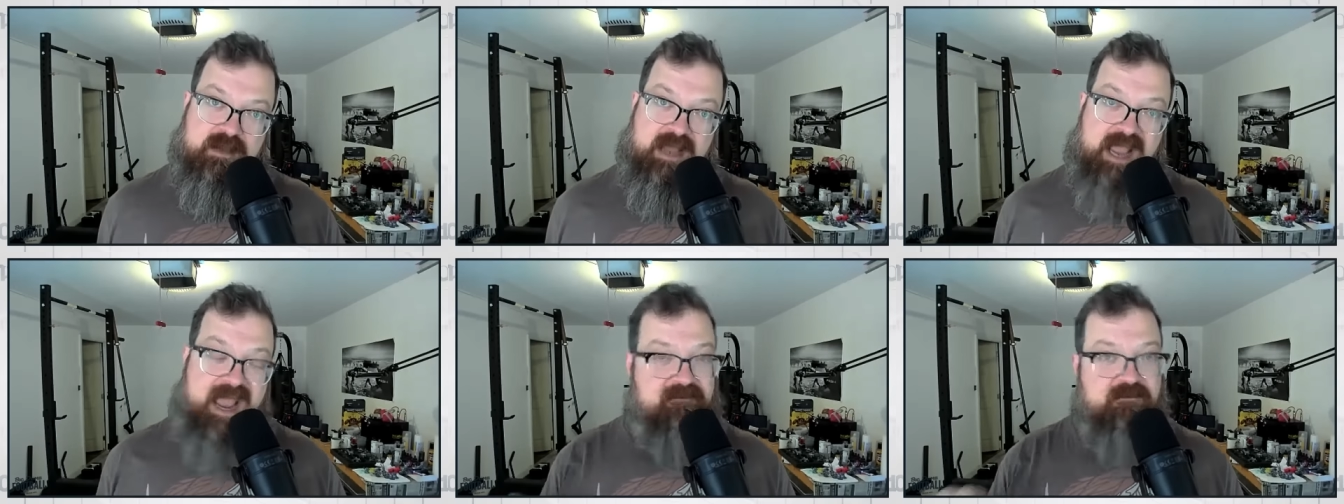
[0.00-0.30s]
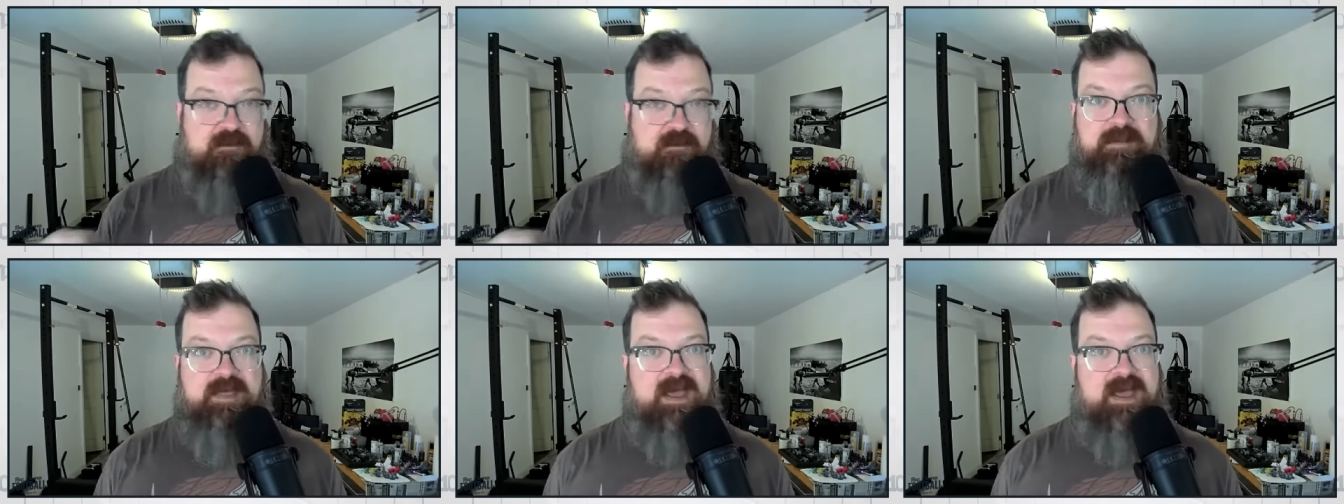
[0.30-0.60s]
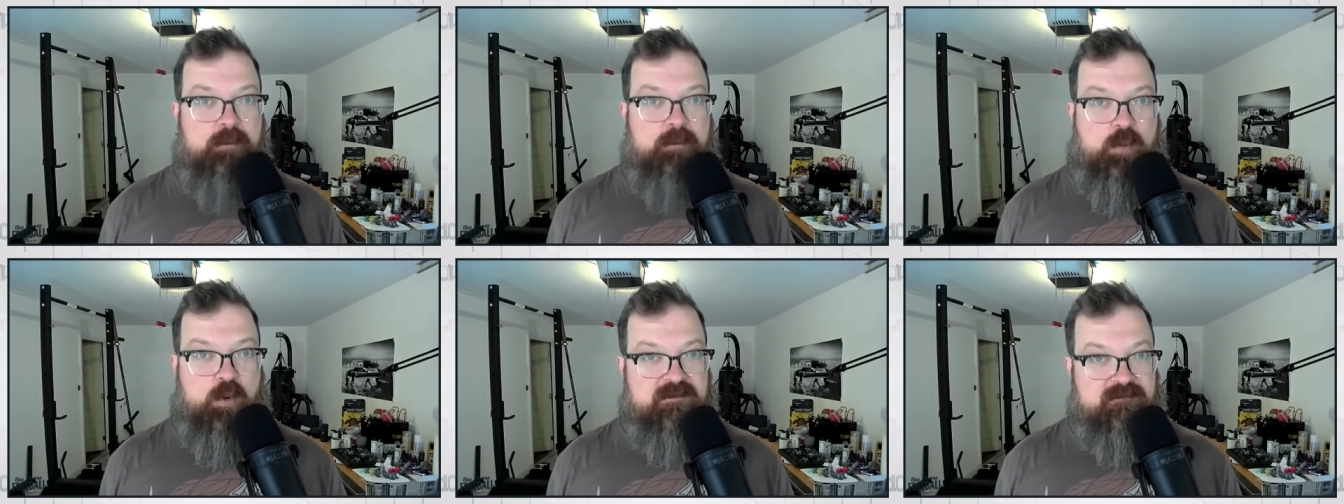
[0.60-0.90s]
And from
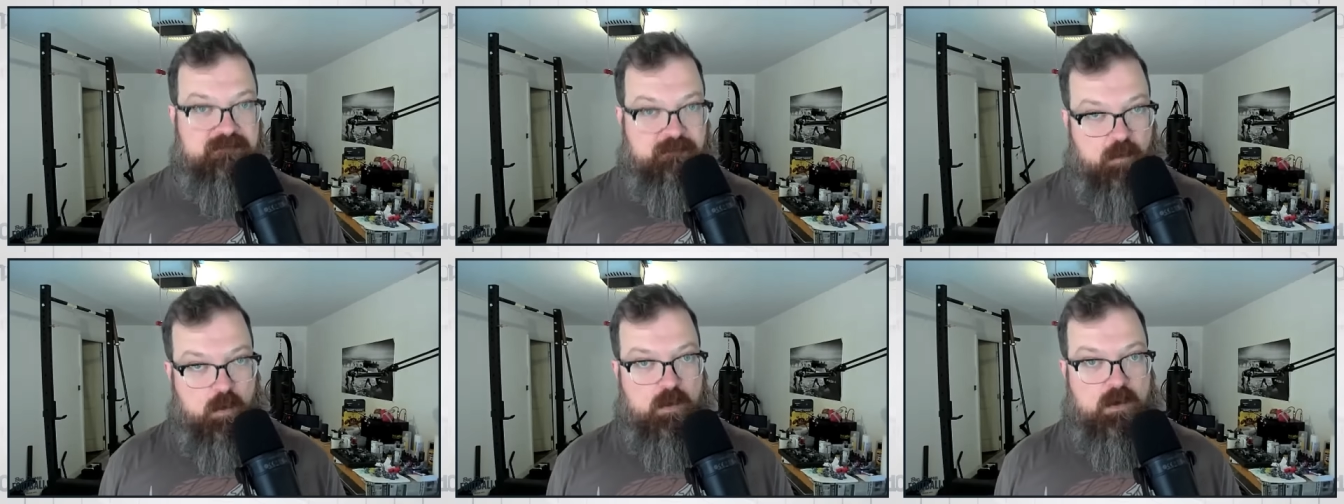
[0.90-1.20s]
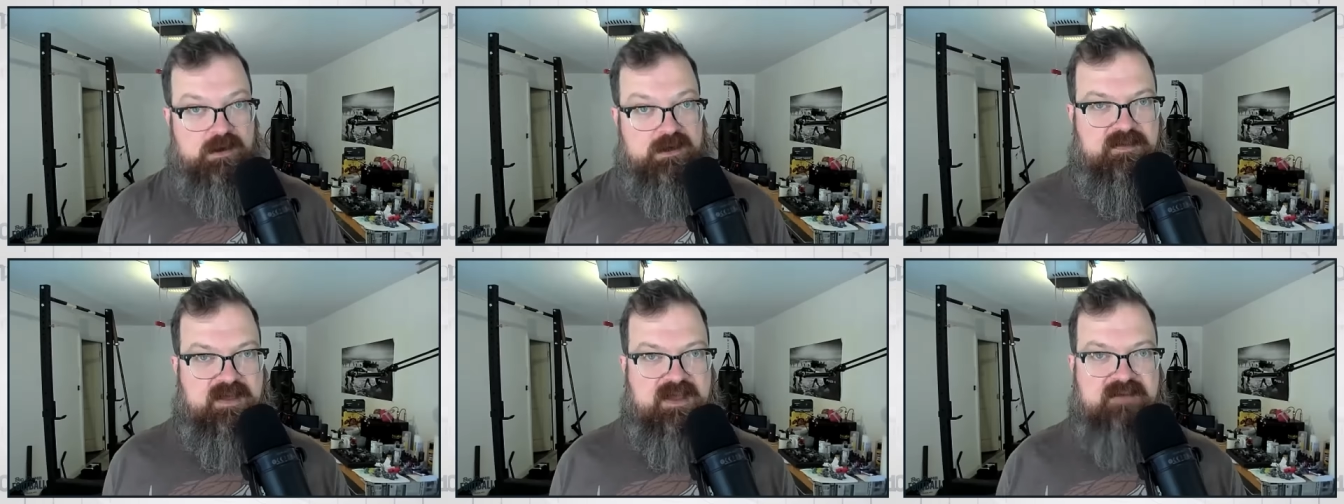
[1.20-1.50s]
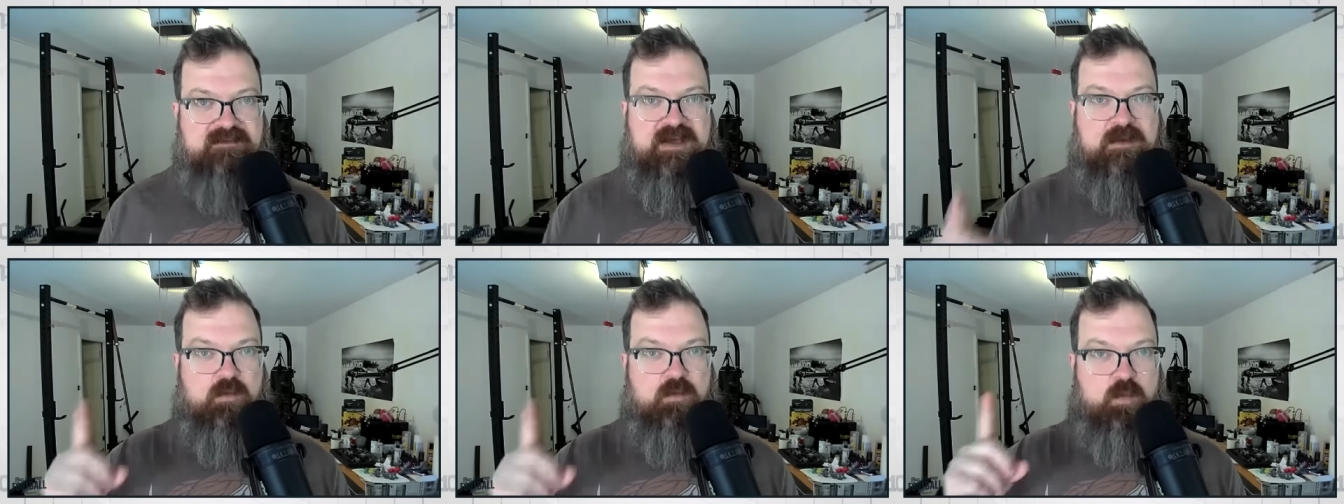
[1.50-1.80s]
that point forward,
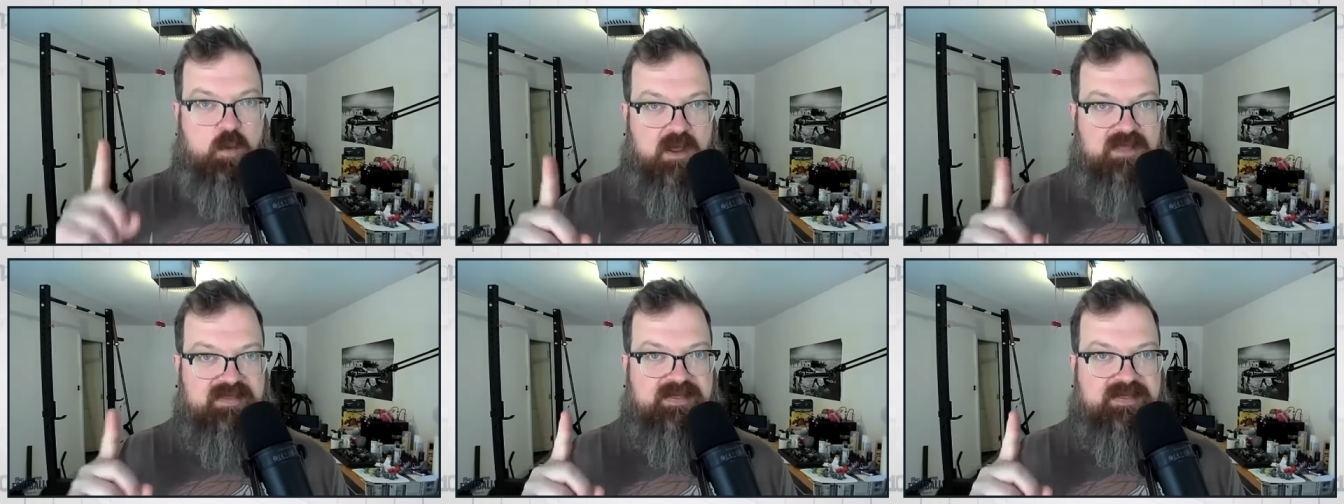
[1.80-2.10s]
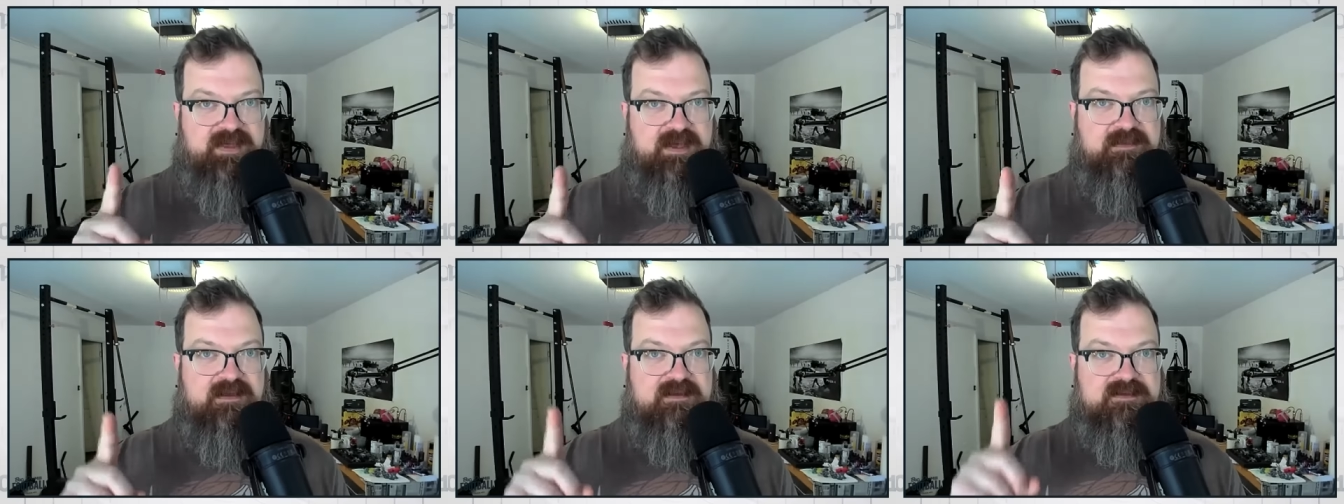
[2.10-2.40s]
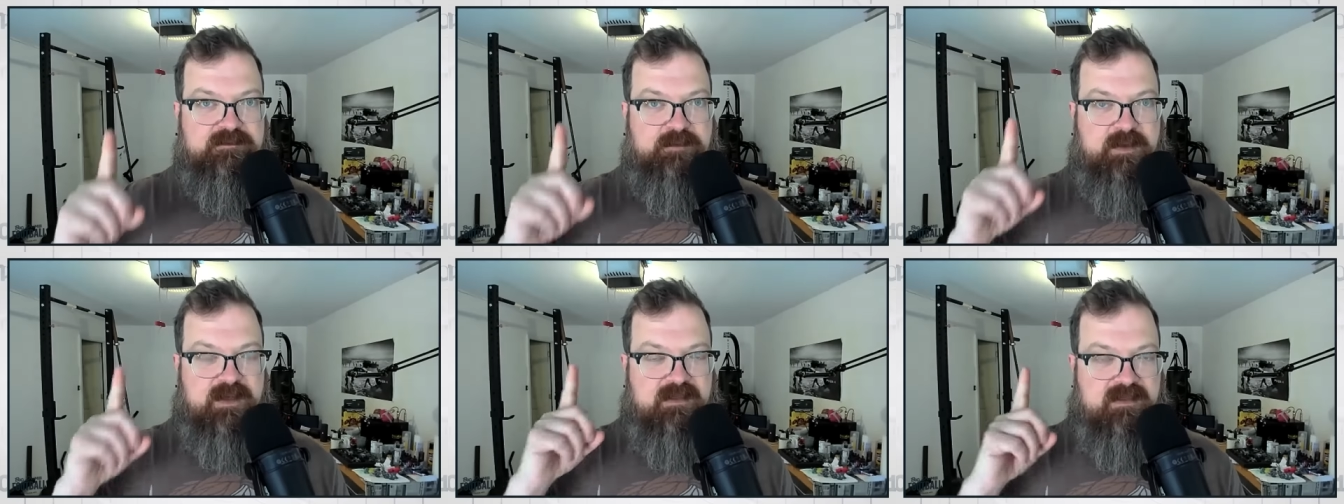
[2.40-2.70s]
they've had one thing
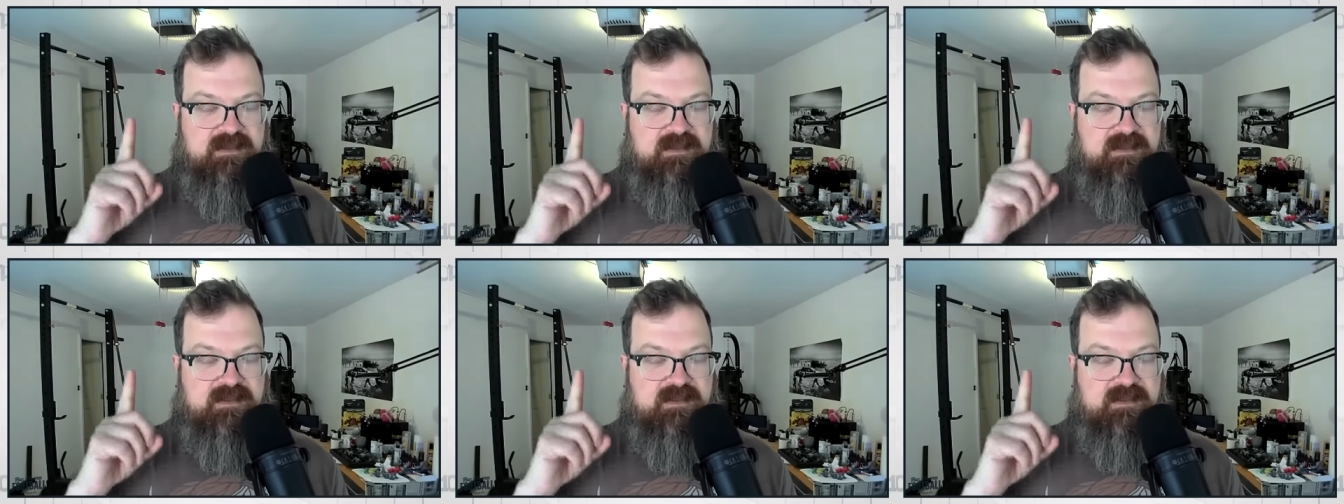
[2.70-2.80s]
that's been